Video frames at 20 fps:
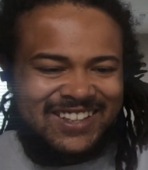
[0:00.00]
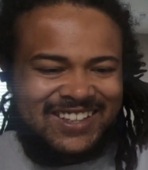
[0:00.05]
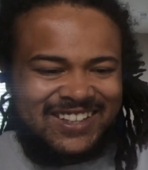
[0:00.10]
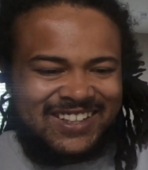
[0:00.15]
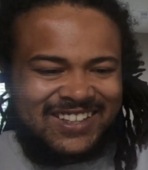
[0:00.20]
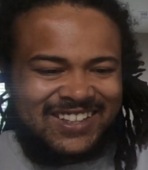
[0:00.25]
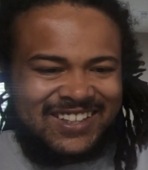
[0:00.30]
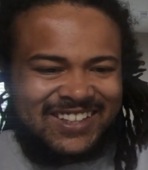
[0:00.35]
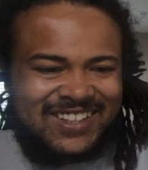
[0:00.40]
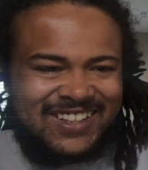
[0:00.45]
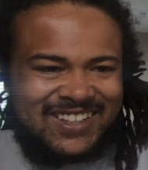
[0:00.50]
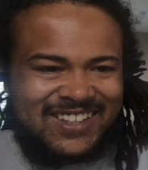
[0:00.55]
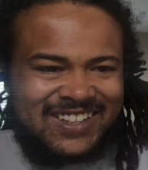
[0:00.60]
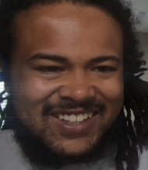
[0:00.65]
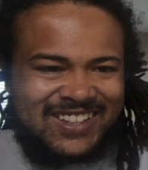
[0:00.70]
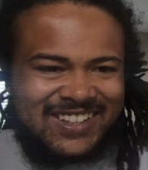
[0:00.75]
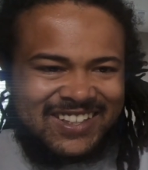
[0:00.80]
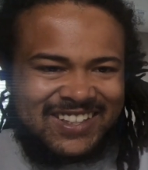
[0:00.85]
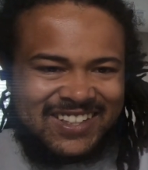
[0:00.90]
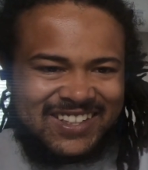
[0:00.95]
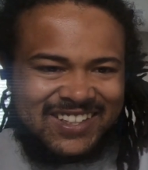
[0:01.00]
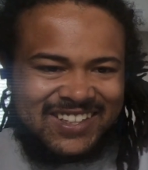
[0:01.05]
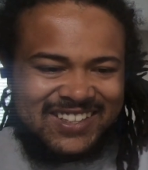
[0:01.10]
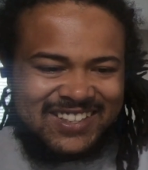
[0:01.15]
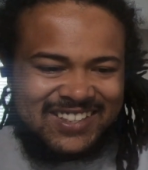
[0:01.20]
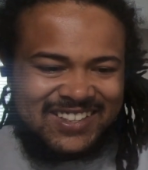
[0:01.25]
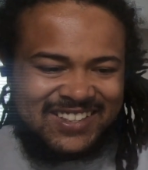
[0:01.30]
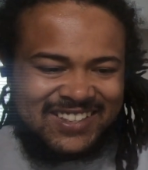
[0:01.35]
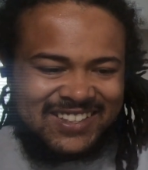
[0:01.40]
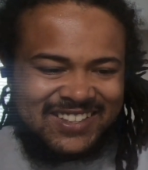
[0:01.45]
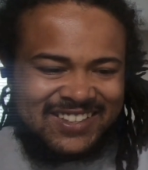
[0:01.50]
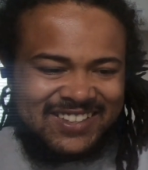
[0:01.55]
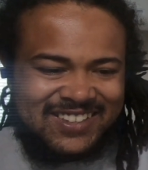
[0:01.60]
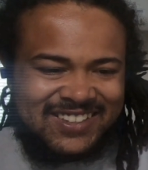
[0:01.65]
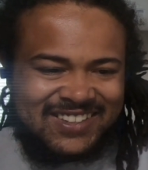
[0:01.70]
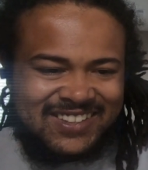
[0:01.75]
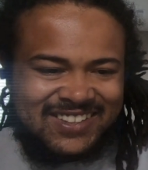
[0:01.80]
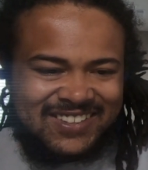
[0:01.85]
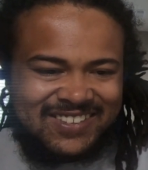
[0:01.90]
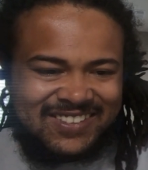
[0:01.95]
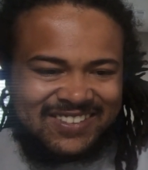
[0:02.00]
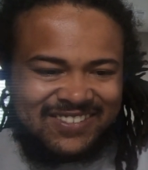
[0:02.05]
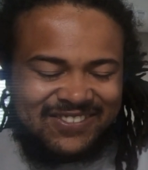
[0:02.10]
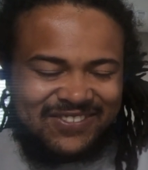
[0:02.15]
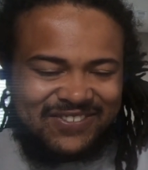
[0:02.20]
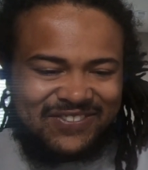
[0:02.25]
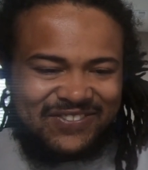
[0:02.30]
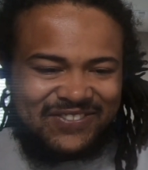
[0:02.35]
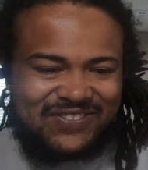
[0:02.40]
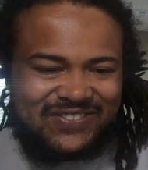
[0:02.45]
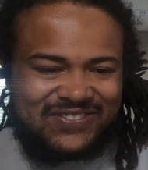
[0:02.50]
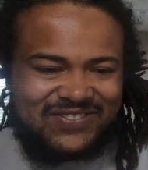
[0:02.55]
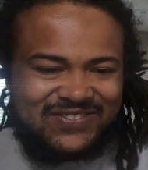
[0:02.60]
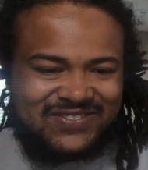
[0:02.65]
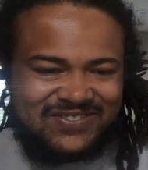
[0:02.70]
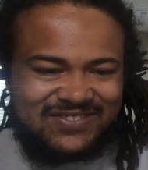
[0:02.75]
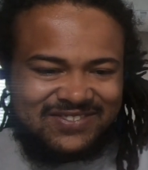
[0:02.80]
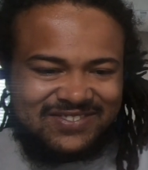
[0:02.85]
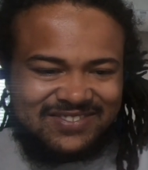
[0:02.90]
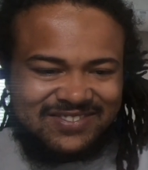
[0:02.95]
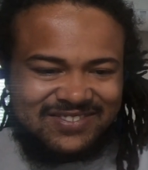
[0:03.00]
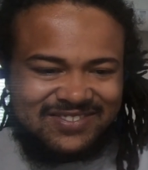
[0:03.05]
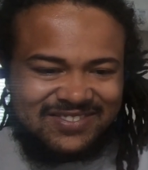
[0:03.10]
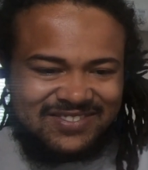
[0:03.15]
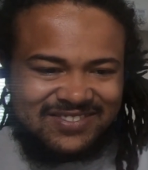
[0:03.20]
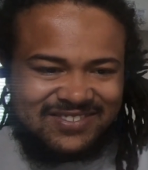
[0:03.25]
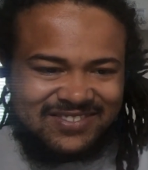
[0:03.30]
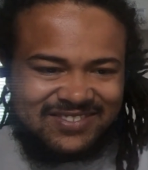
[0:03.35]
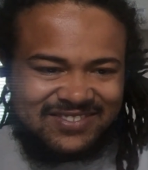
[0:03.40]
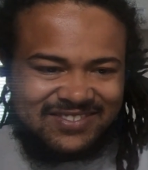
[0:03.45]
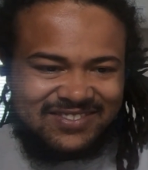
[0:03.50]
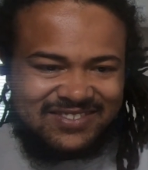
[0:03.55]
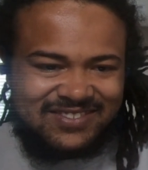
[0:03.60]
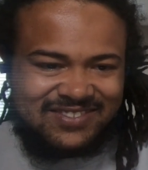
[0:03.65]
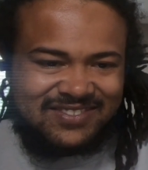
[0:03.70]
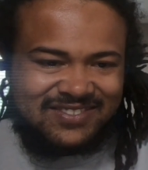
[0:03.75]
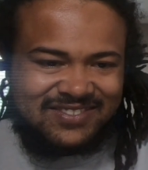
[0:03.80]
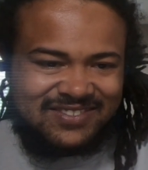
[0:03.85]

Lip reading: (not speaking)